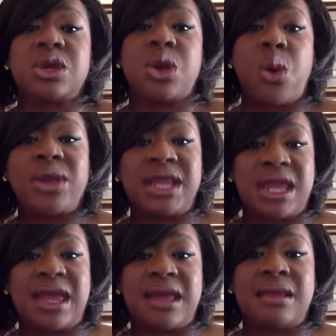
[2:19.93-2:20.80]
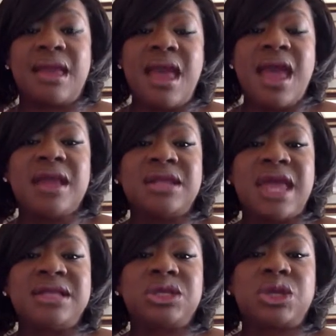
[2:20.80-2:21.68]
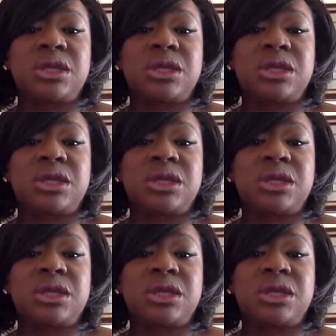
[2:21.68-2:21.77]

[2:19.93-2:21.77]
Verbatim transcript: going in and